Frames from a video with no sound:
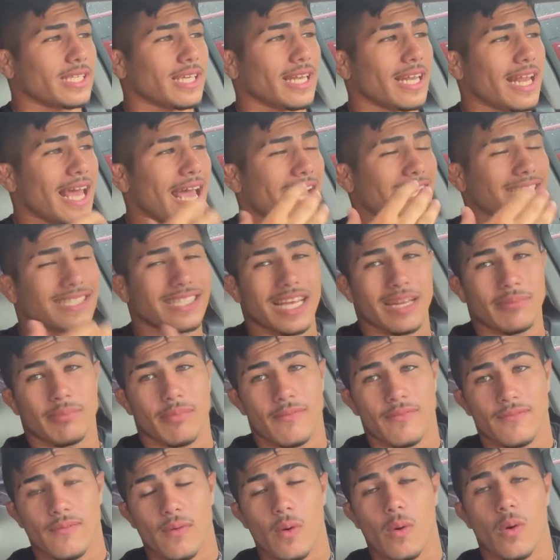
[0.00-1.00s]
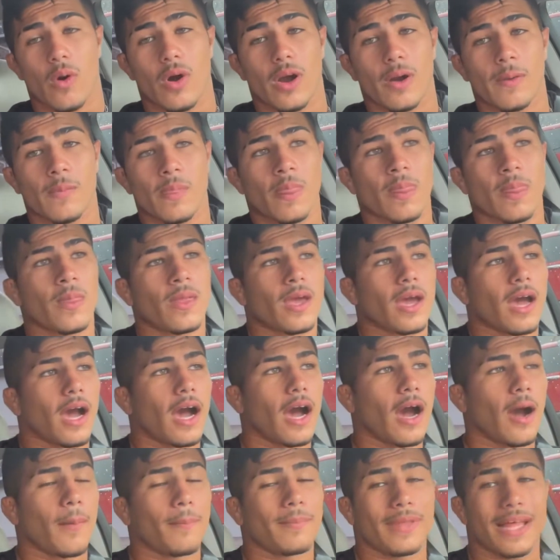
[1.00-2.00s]
And as said before,
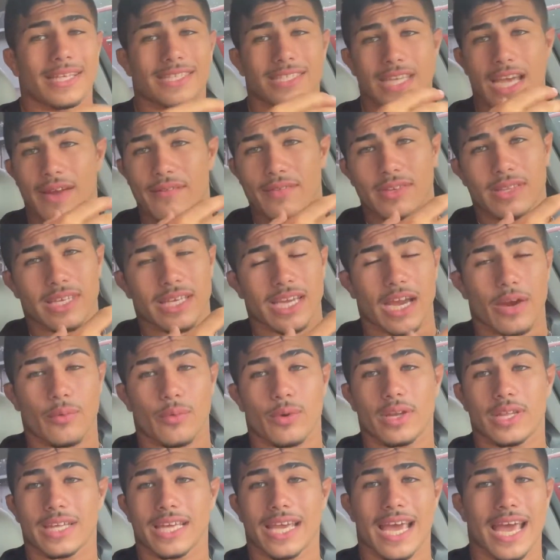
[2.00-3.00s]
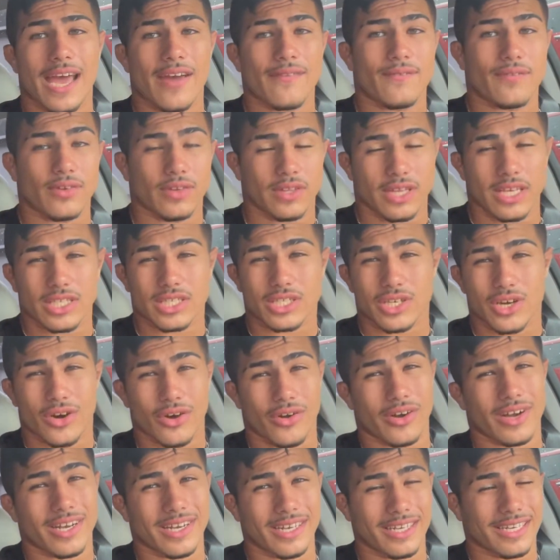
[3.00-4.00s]
that's everything I really have for this
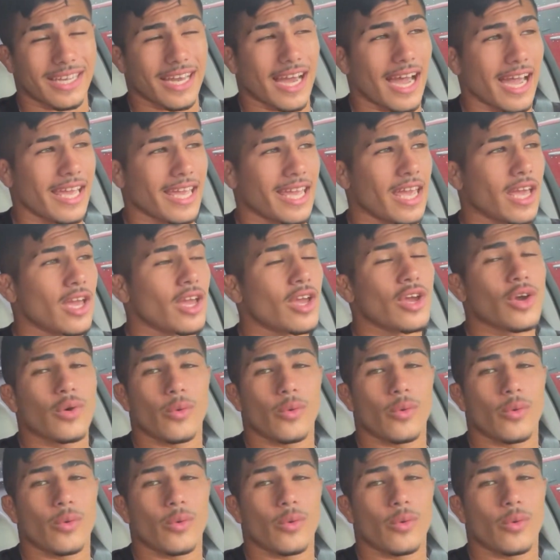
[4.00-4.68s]
current diet.